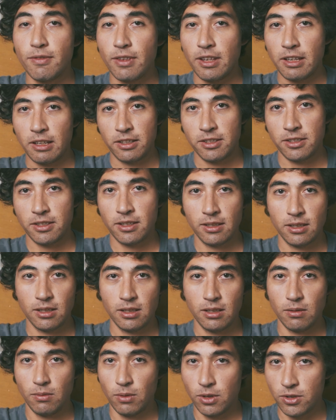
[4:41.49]
of things.
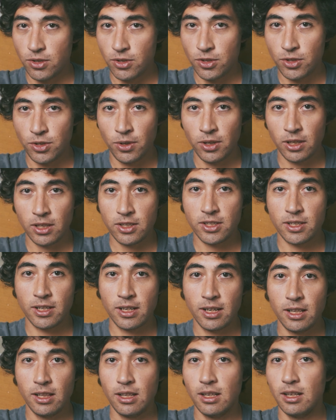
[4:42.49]
What's your shooting
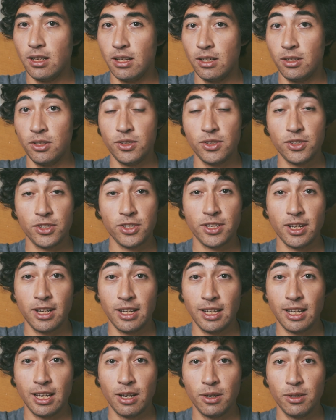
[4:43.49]
style? Are you just
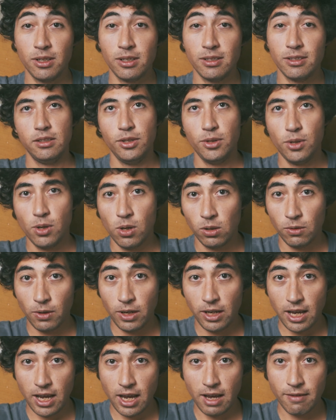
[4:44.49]
starting out? Do you
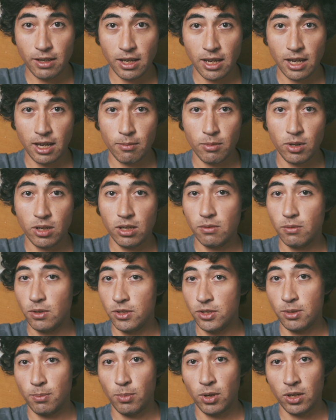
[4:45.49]
already have a camera?
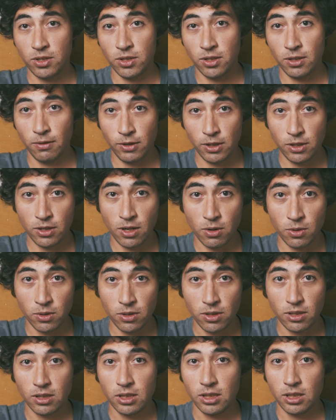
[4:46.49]
What's your budget if you
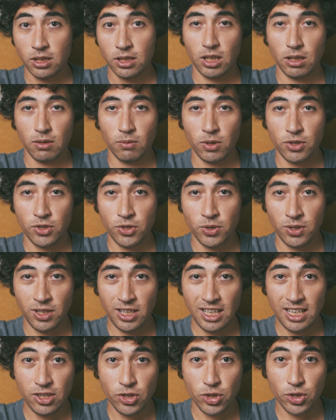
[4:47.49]
don't? What's your
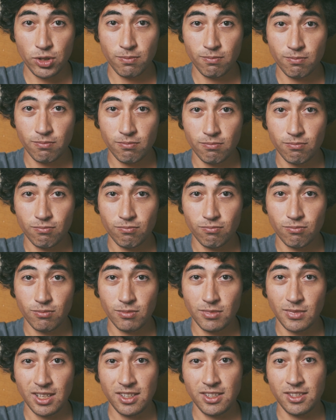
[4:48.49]
niche?
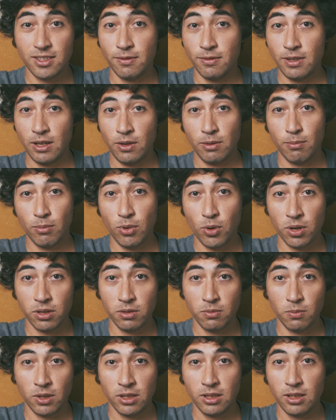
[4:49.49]
This is a very
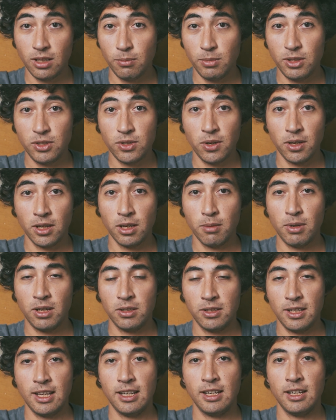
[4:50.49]
important one. I'll be talking
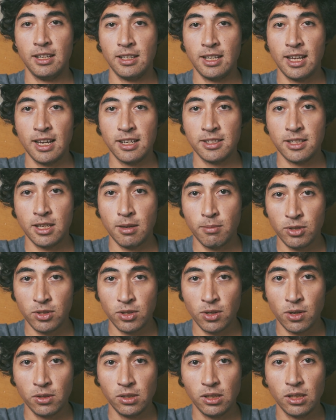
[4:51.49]
about that in the next
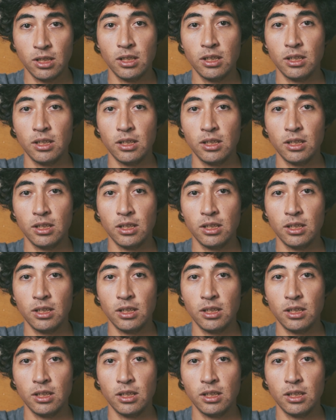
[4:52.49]
episode.